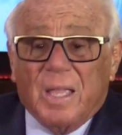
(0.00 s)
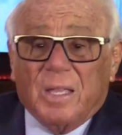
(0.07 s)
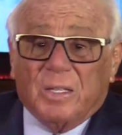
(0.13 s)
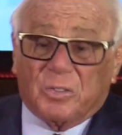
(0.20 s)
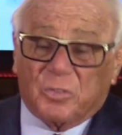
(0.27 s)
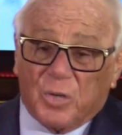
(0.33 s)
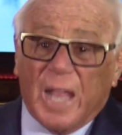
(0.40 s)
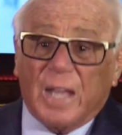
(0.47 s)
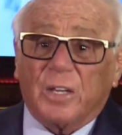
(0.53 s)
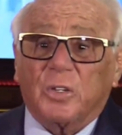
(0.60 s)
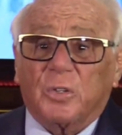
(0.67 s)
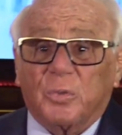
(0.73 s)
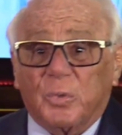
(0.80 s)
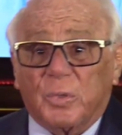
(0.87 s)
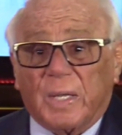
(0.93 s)
Try to
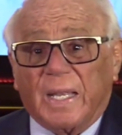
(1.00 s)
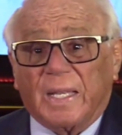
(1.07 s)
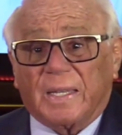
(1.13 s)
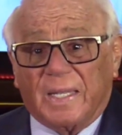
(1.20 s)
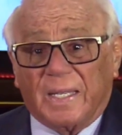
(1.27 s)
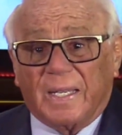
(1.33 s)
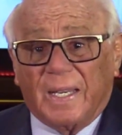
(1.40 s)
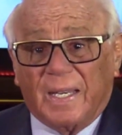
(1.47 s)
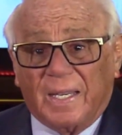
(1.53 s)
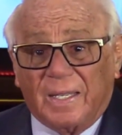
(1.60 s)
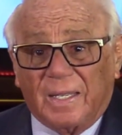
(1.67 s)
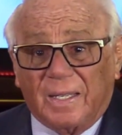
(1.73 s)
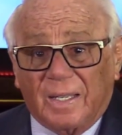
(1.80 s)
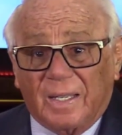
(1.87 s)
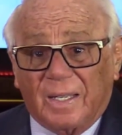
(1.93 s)
do that
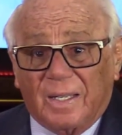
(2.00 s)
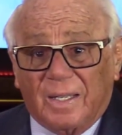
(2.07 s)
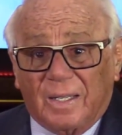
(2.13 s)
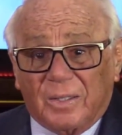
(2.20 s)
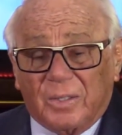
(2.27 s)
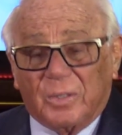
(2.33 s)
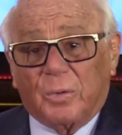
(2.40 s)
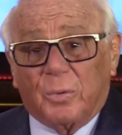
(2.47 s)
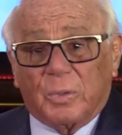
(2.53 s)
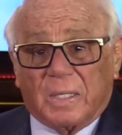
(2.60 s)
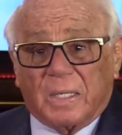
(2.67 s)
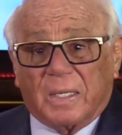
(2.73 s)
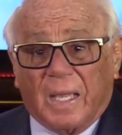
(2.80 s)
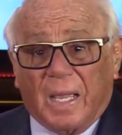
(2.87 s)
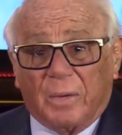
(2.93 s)
today. You know what
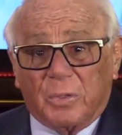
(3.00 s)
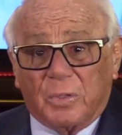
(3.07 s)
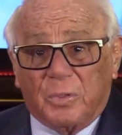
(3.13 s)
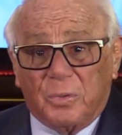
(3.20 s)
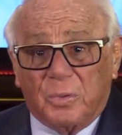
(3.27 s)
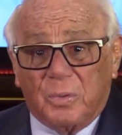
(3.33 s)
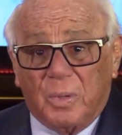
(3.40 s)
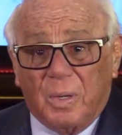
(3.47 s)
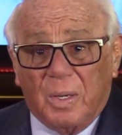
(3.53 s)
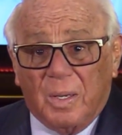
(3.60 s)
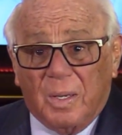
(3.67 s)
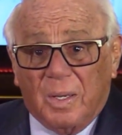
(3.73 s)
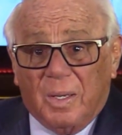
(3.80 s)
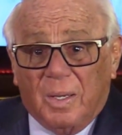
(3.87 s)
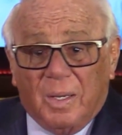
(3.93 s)
the guy would do?
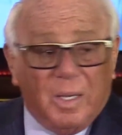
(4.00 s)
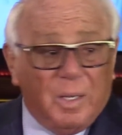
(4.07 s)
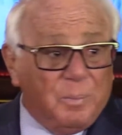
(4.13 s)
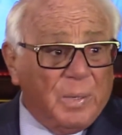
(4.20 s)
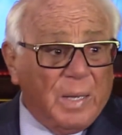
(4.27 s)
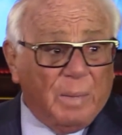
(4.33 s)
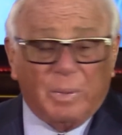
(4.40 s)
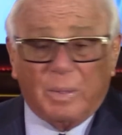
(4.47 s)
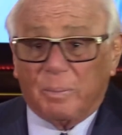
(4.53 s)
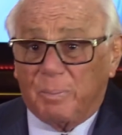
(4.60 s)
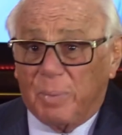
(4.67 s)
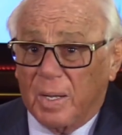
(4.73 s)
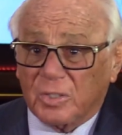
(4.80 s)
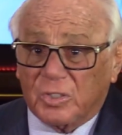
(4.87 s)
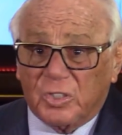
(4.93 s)
He'd probably
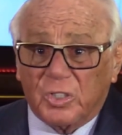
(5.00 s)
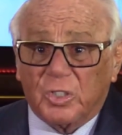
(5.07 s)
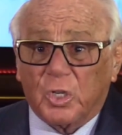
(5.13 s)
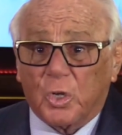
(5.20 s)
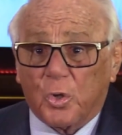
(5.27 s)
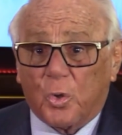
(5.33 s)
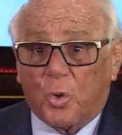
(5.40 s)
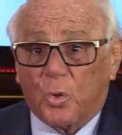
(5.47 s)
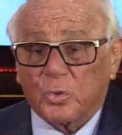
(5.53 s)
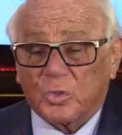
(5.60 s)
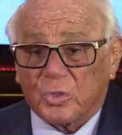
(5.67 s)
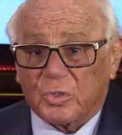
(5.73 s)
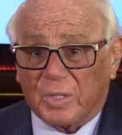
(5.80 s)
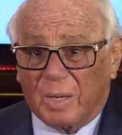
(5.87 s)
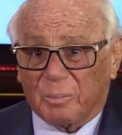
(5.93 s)
punch you in the nose
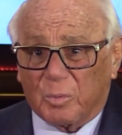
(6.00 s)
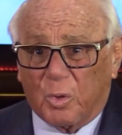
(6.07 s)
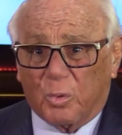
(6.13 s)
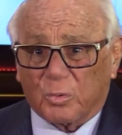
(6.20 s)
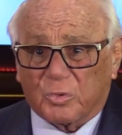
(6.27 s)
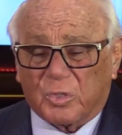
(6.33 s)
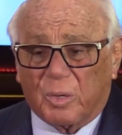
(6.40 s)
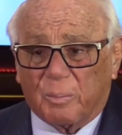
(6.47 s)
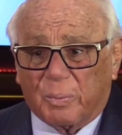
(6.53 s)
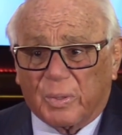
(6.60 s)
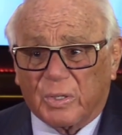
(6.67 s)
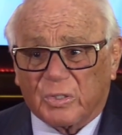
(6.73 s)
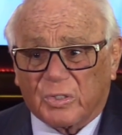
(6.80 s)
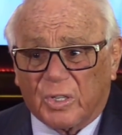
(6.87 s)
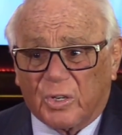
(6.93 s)
and say, "I'm going
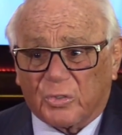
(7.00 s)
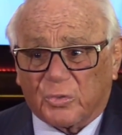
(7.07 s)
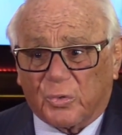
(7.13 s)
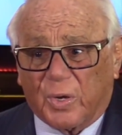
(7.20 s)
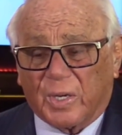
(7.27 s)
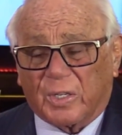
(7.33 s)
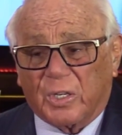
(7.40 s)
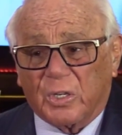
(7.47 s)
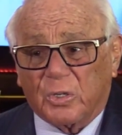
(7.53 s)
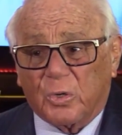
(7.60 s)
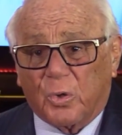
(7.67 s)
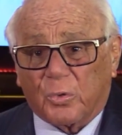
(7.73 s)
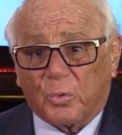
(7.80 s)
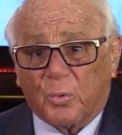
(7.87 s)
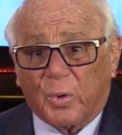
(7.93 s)
someplace else where I can
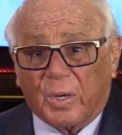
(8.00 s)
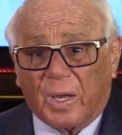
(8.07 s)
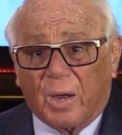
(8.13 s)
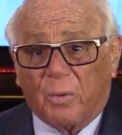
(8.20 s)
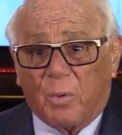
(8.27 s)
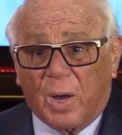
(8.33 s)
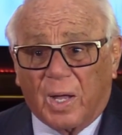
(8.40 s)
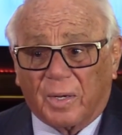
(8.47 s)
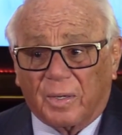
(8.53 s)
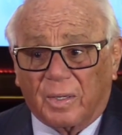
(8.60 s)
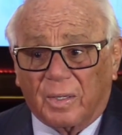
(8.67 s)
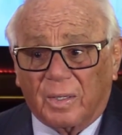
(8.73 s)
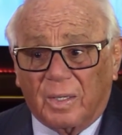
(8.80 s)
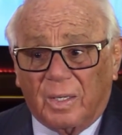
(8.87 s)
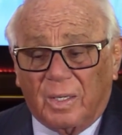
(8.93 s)
go the way I
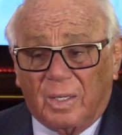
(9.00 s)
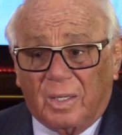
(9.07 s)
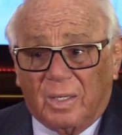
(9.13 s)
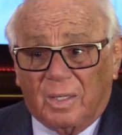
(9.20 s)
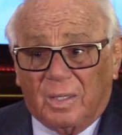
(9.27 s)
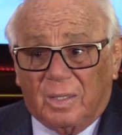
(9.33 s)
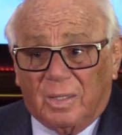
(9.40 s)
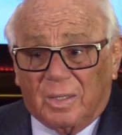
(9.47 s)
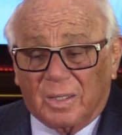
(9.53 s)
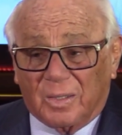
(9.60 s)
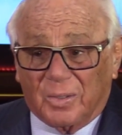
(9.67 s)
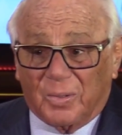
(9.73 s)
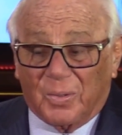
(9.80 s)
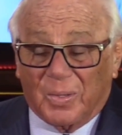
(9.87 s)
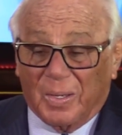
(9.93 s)
wanna." You
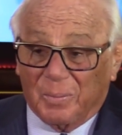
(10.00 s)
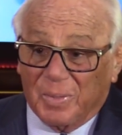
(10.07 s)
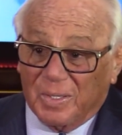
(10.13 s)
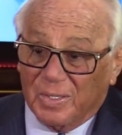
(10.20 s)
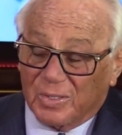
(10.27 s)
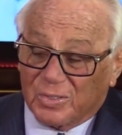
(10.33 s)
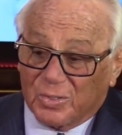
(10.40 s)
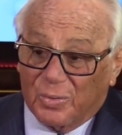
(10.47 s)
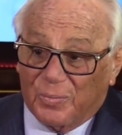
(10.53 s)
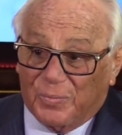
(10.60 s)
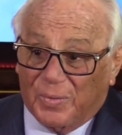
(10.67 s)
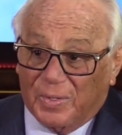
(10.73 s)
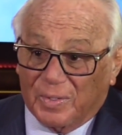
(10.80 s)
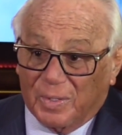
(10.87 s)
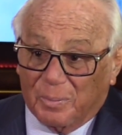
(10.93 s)
know, I mean, it's so
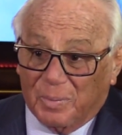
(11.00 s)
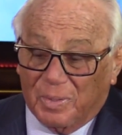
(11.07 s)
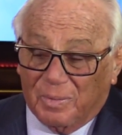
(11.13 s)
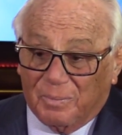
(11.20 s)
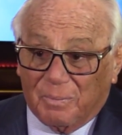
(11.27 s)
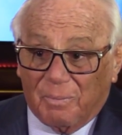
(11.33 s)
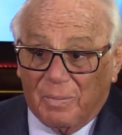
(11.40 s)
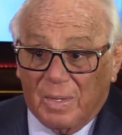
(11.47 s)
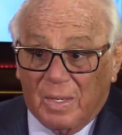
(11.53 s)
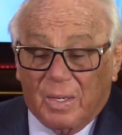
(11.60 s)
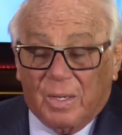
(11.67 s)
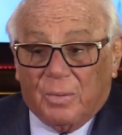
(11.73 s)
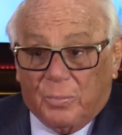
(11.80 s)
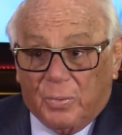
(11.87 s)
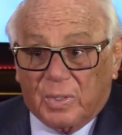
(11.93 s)
funny. I mean,
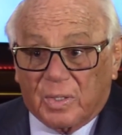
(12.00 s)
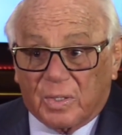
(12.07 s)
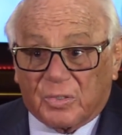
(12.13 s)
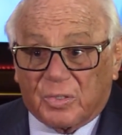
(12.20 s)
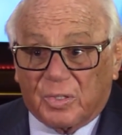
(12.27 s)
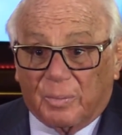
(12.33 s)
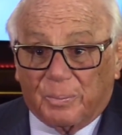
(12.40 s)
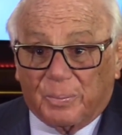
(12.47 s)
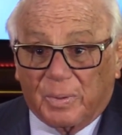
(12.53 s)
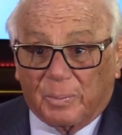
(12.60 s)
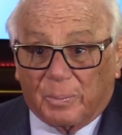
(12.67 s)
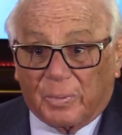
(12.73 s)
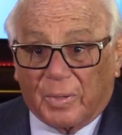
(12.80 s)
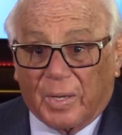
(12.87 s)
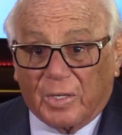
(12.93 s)
we get some
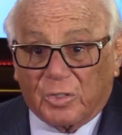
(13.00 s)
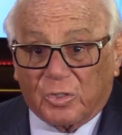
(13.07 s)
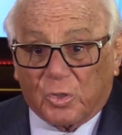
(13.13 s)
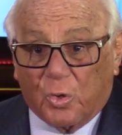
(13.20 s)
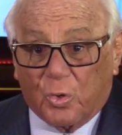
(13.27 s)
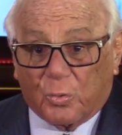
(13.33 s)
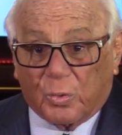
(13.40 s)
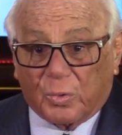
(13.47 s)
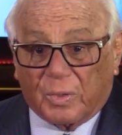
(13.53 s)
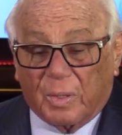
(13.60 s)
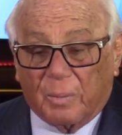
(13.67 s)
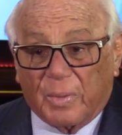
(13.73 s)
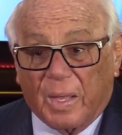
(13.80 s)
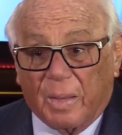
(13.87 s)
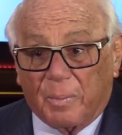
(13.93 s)
people, I joke with
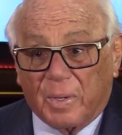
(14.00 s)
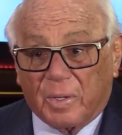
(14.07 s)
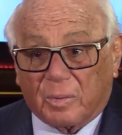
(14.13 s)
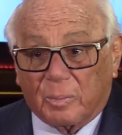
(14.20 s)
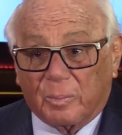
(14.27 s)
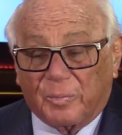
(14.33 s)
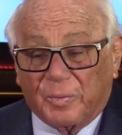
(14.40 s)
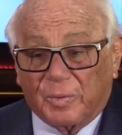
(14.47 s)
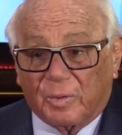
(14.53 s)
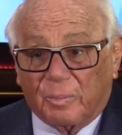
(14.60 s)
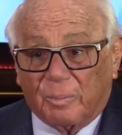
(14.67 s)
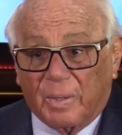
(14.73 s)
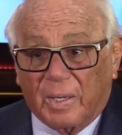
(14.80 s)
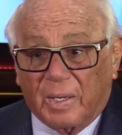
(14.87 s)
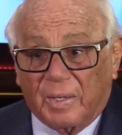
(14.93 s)
them, not make them feel
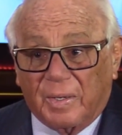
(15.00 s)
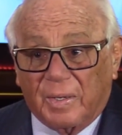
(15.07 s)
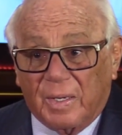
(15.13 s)
bad.